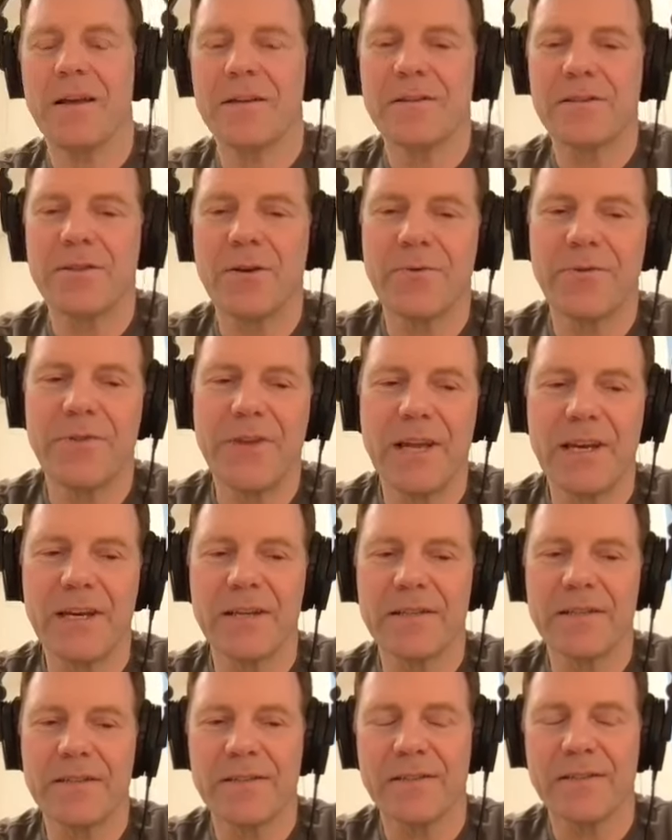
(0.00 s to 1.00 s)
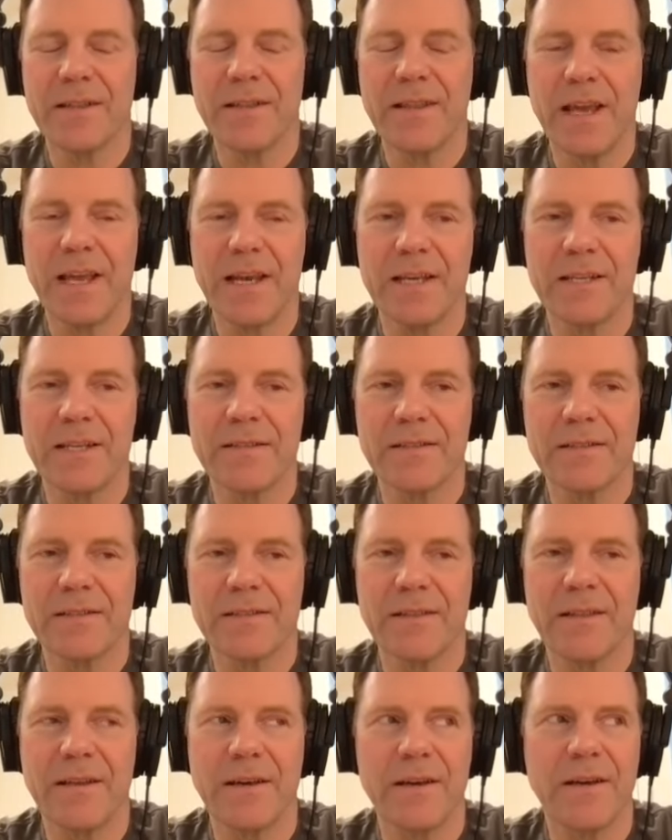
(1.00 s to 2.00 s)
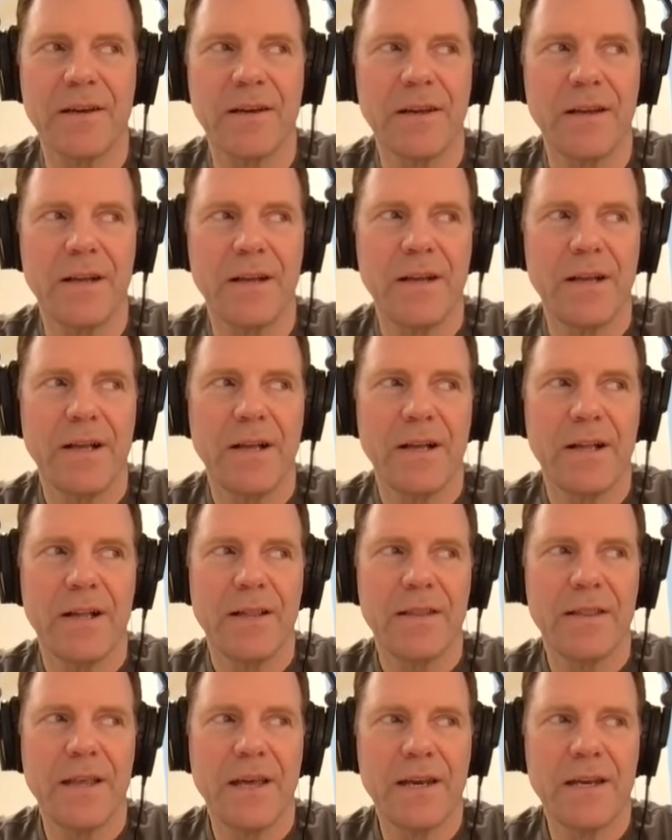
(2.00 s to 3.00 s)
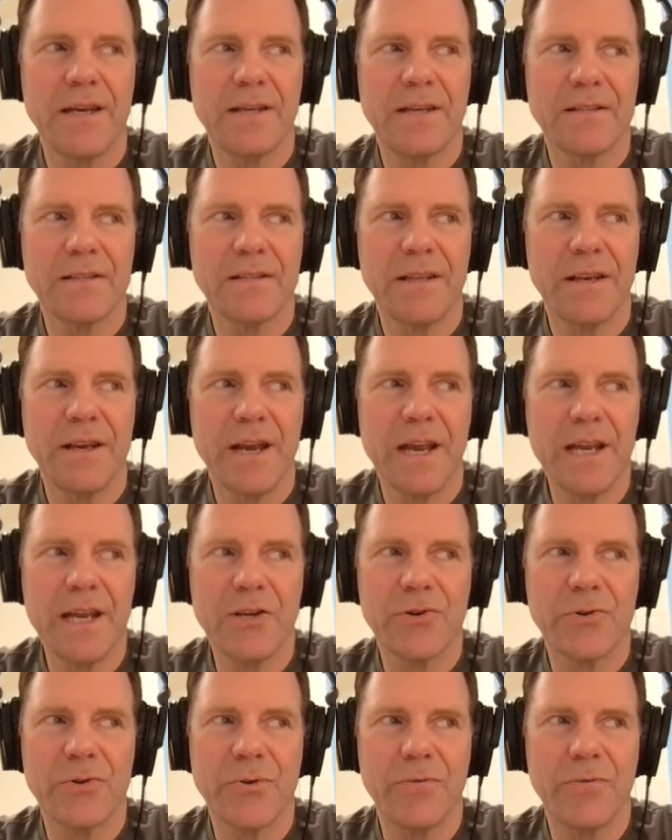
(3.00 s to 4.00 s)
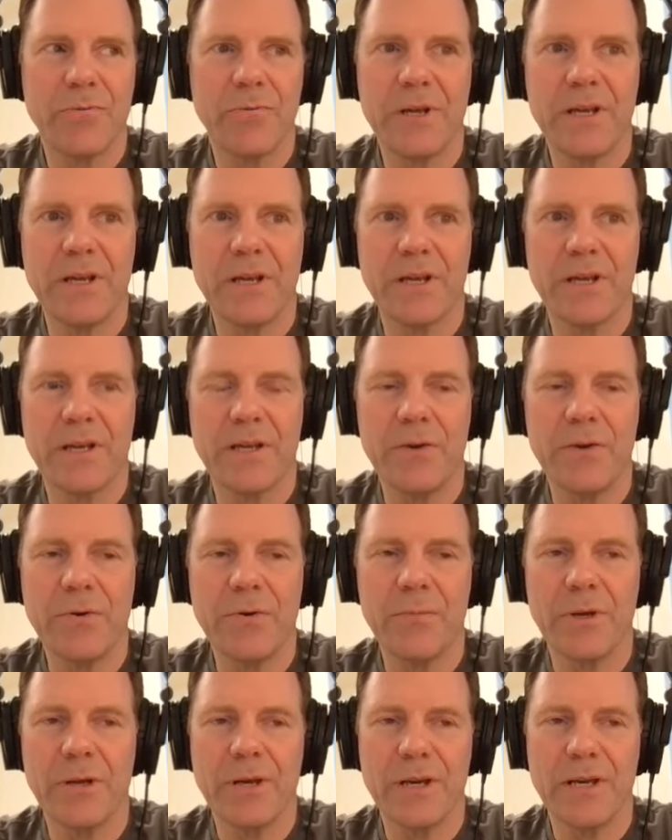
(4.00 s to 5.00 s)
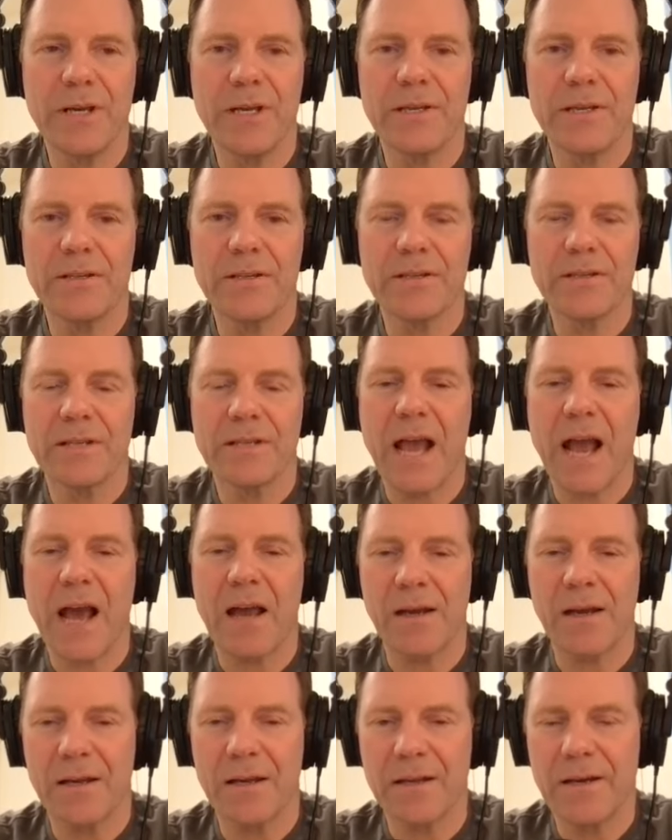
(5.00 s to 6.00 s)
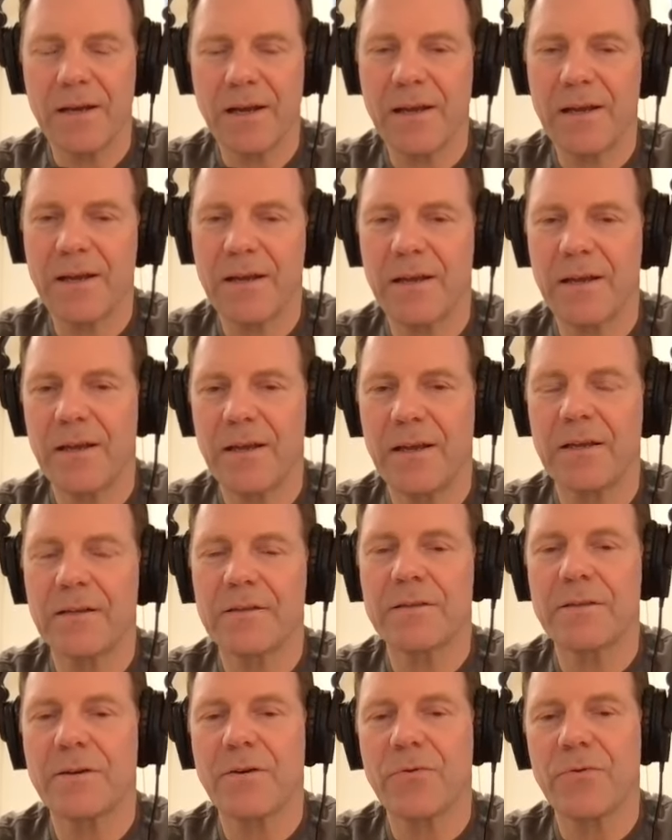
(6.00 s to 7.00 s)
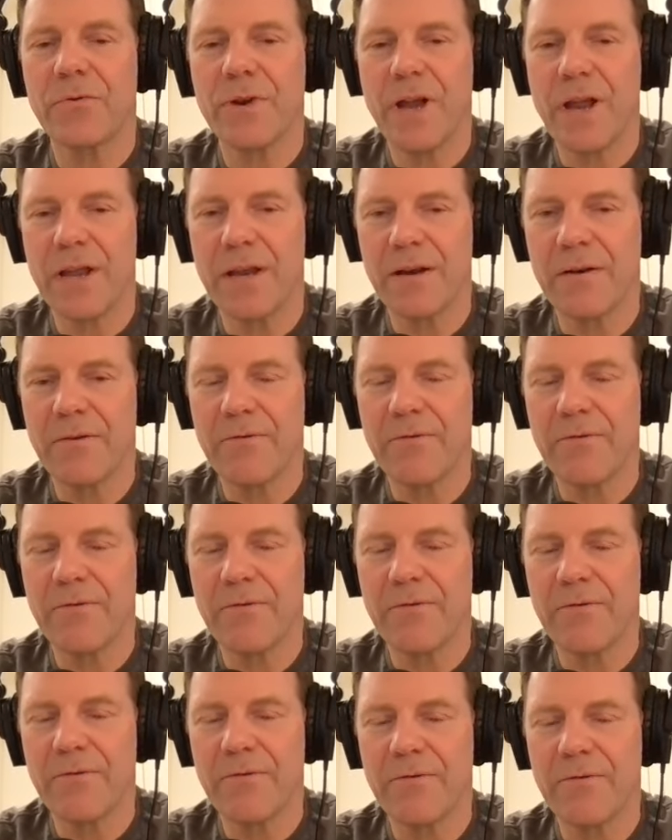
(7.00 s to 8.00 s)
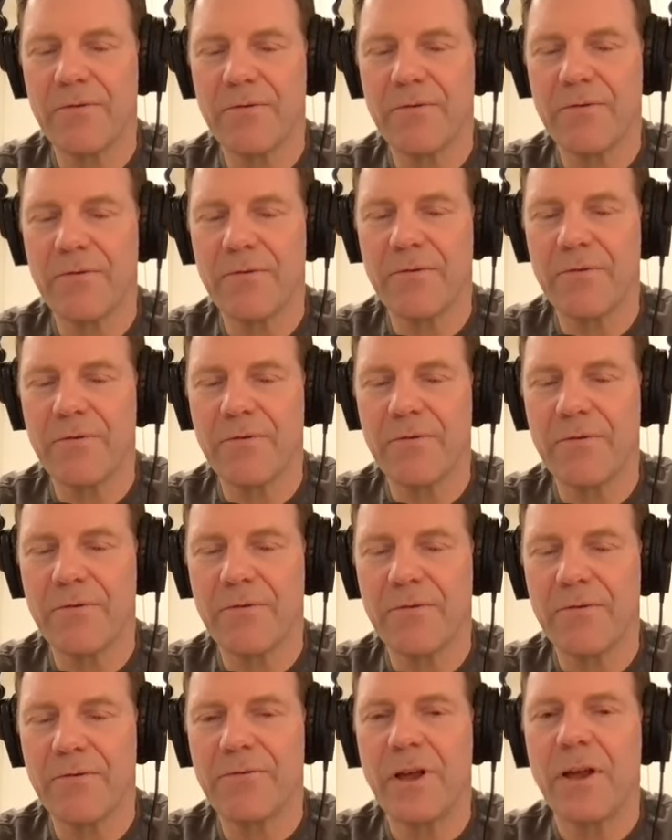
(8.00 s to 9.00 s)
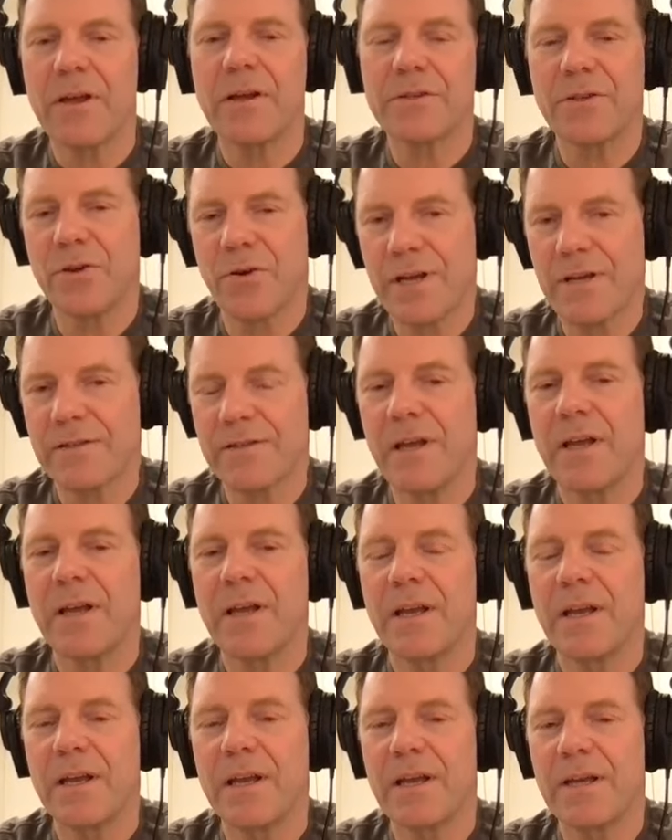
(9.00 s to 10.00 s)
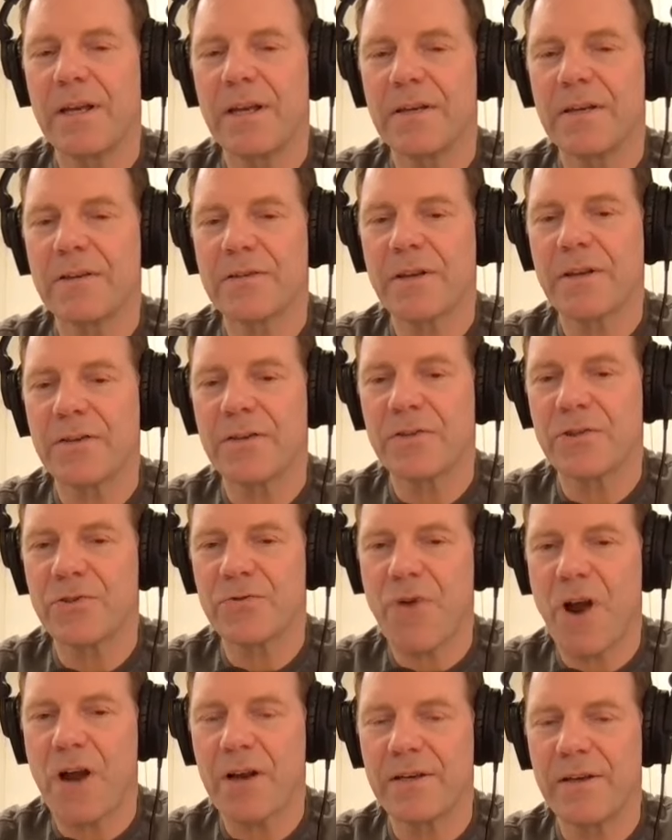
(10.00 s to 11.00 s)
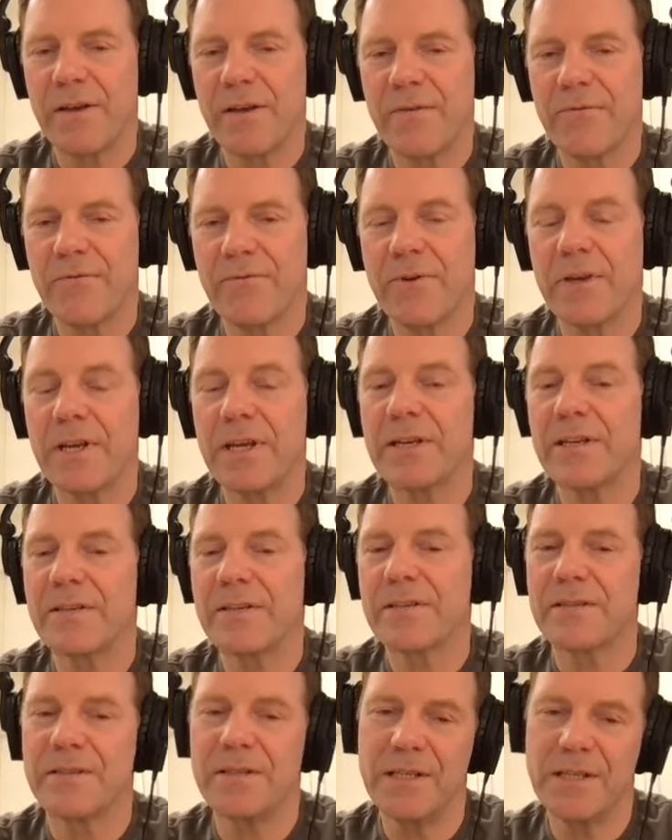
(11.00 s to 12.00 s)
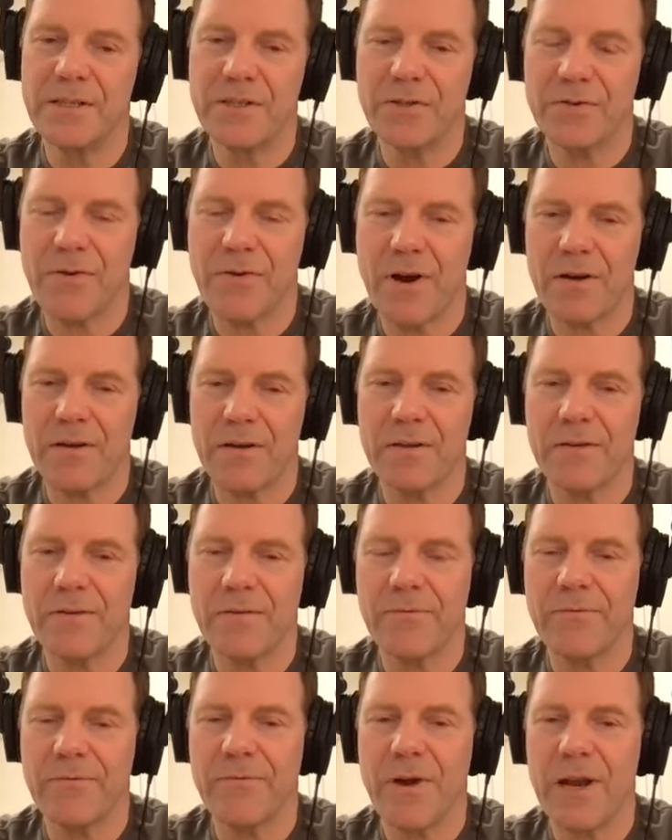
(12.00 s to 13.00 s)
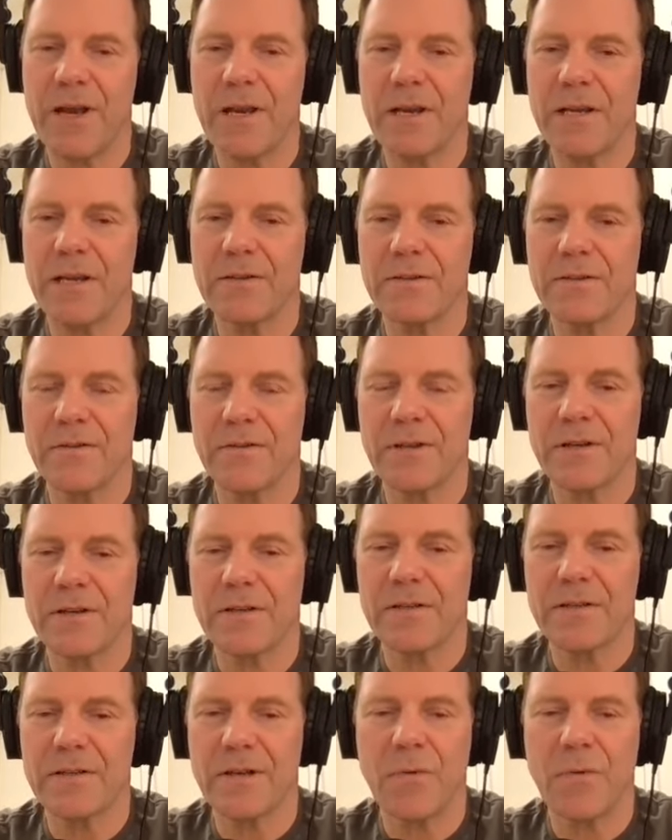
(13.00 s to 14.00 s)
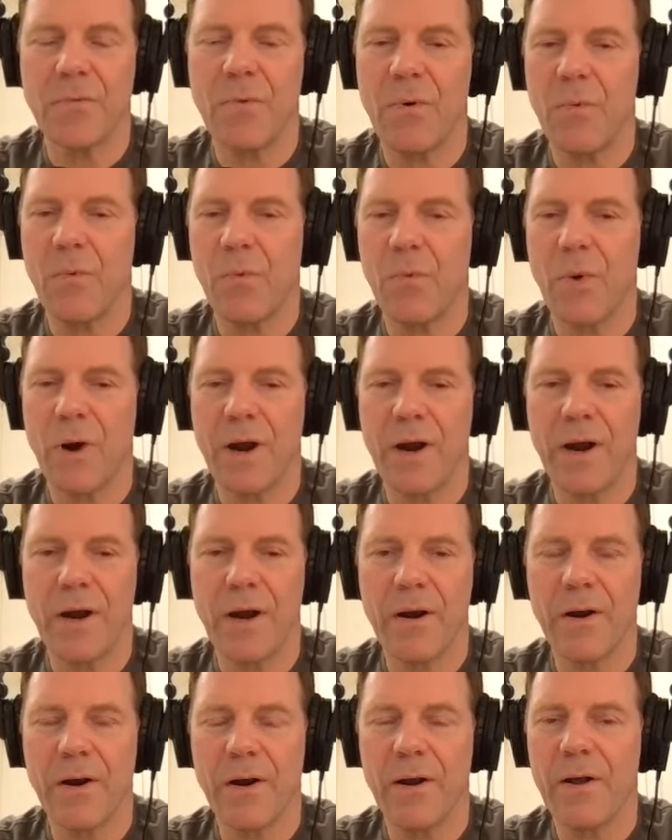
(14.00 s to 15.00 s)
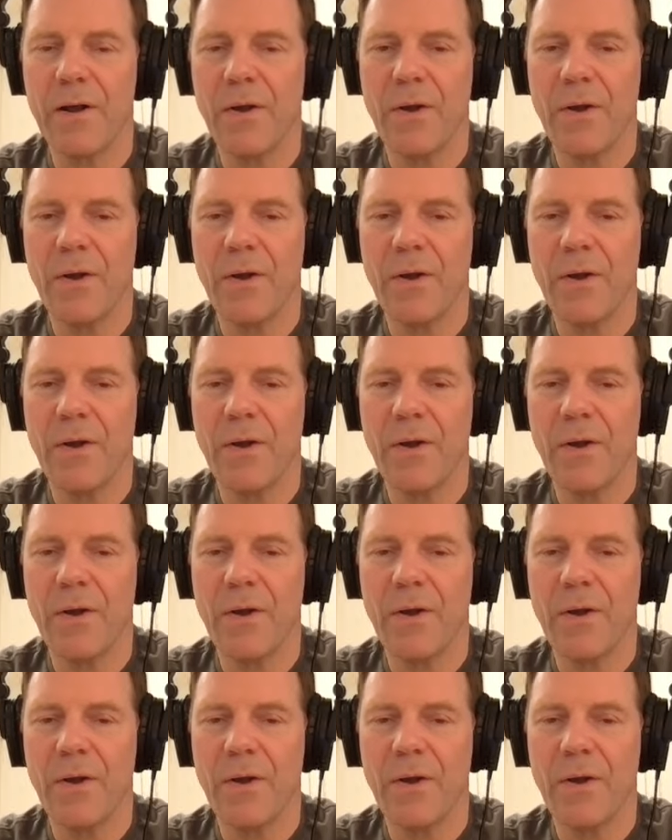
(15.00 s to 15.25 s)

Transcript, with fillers: And so then it's, then it's the, then it is the nature of being human is catalytic, it's creative, it's curious, it is constructive, it is destructive, right? And so then it's like, well, where